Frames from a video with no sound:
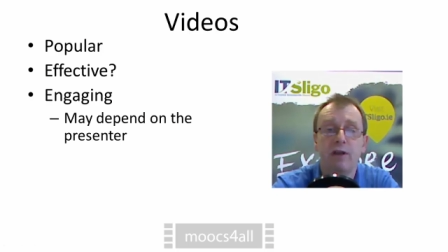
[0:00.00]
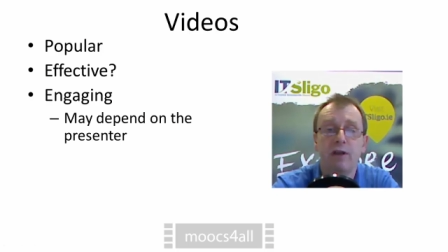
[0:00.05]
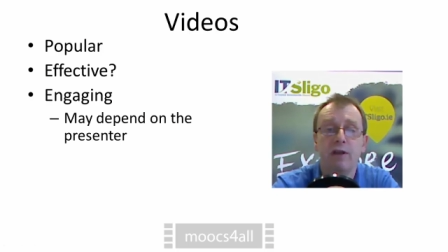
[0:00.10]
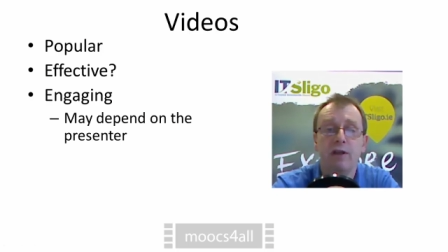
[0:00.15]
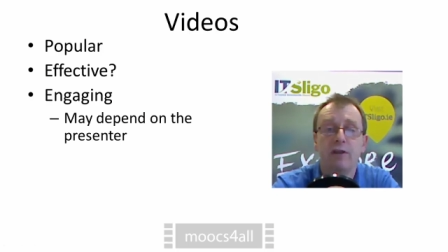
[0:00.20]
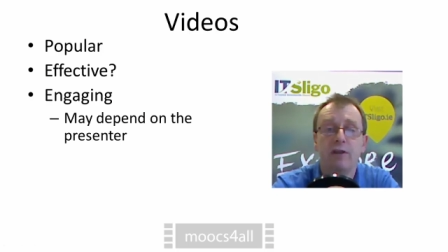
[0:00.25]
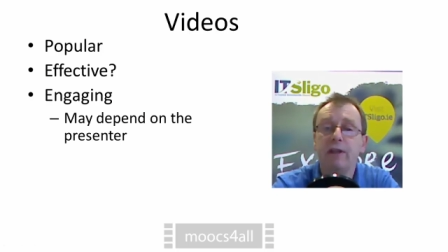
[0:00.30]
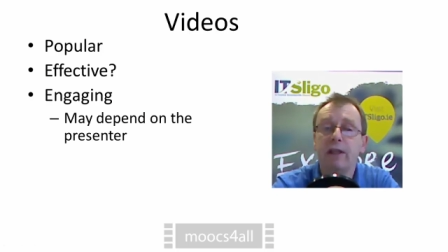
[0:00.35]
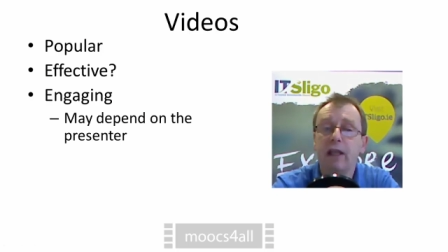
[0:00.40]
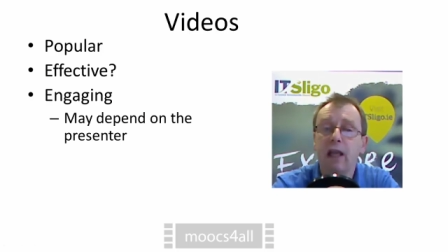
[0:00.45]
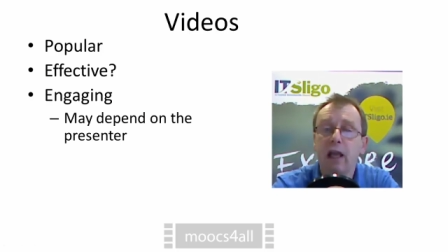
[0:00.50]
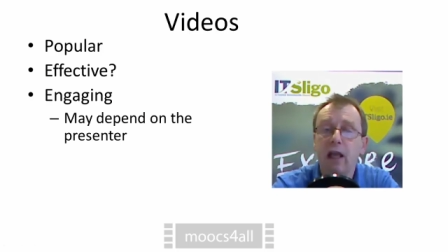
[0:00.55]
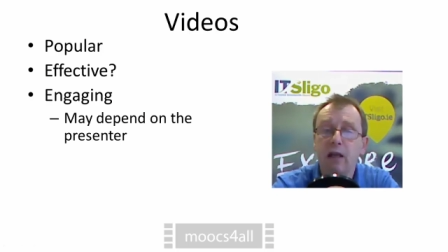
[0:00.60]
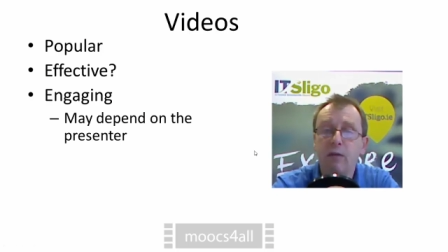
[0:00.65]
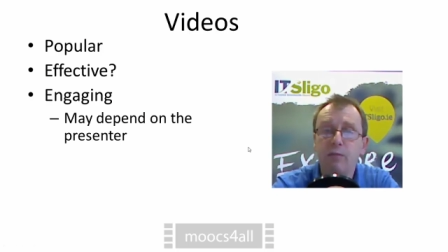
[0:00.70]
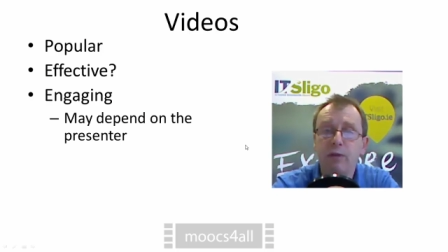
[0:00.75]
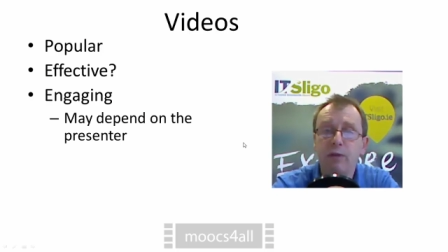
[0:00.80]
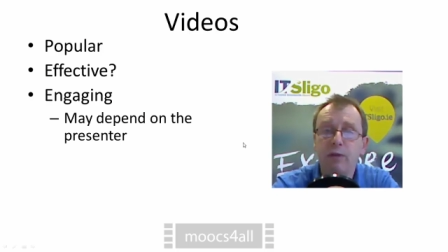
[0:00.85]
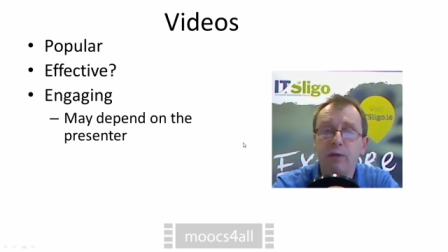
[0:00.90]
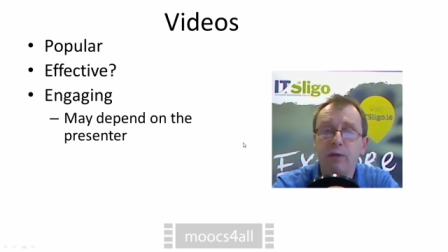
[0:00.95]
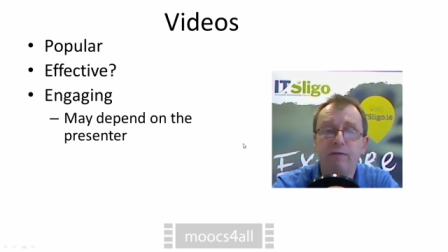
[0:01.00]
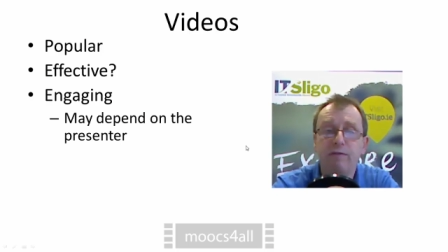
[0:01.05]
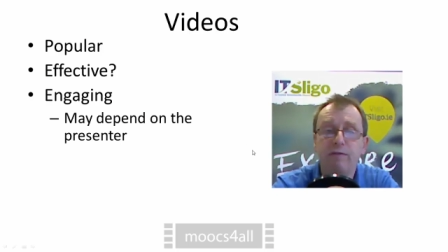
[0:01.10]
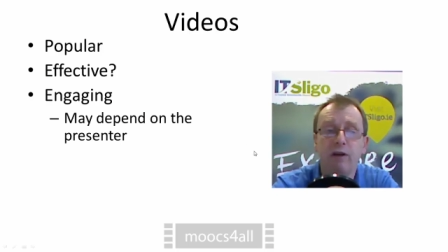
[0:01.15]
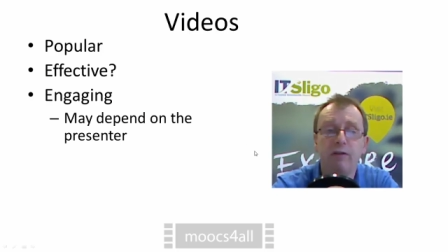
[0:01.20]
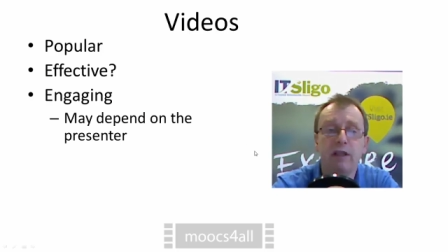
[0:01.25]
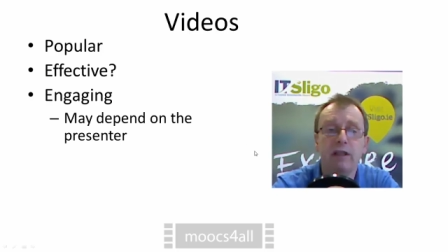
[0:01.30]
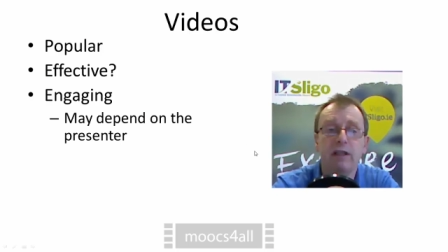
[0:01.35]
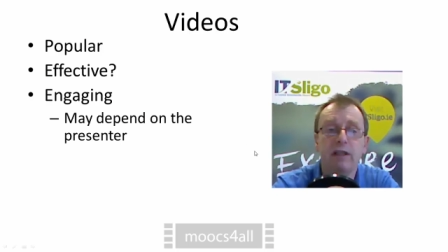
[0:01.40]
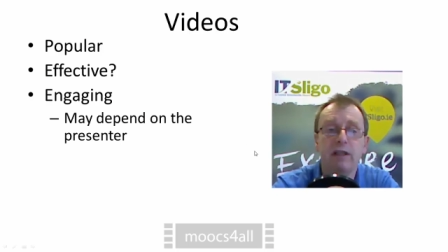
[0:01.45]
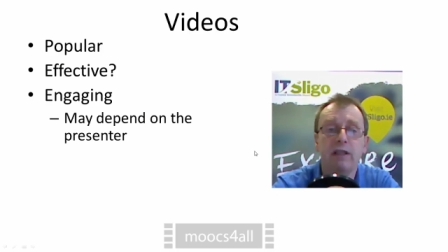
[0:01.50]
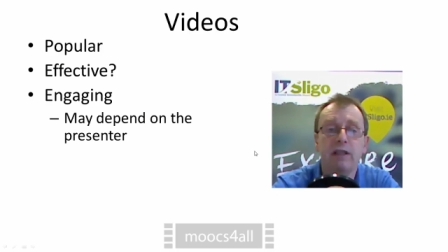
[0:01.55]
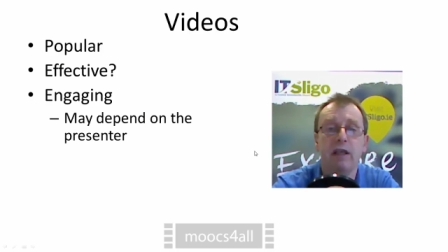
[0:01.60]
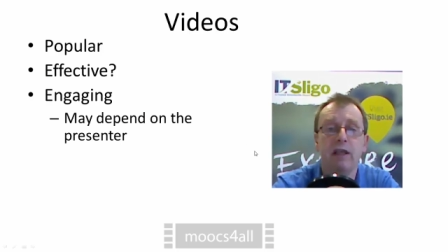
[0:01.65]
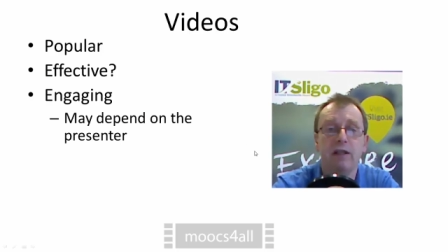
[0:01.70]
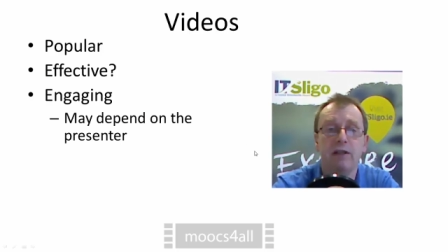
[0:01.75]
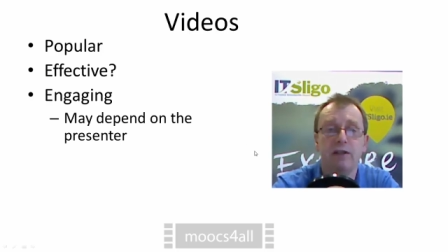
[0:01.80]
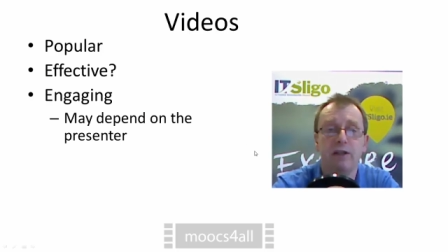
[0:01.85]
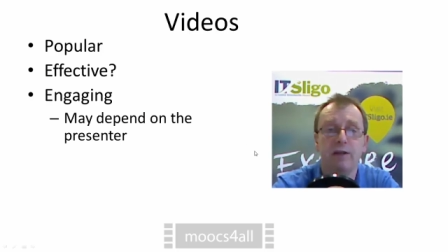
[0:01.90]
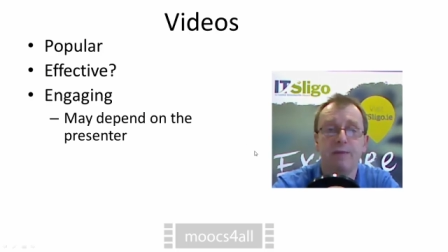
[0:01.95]
So they can be very
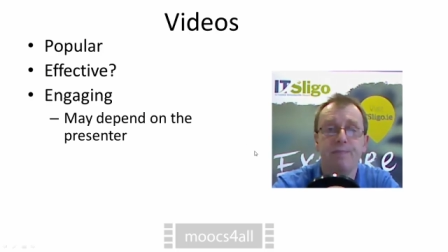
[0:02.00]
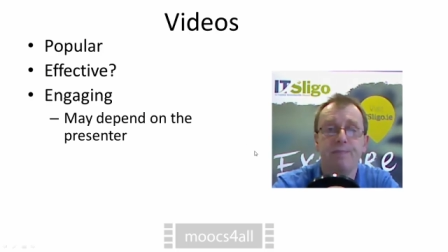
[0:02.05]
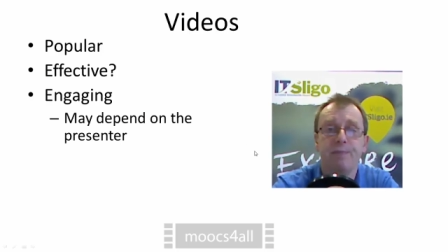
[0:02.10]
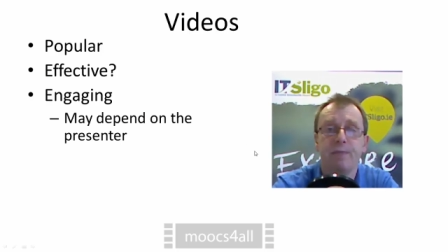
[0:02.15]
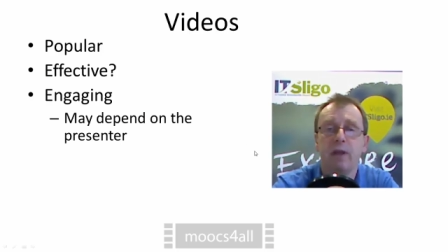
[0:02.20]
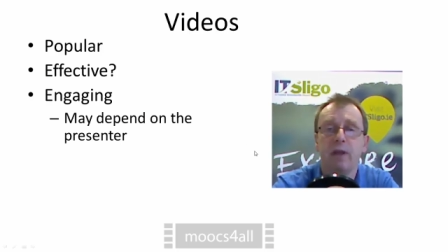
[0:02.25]
engaging.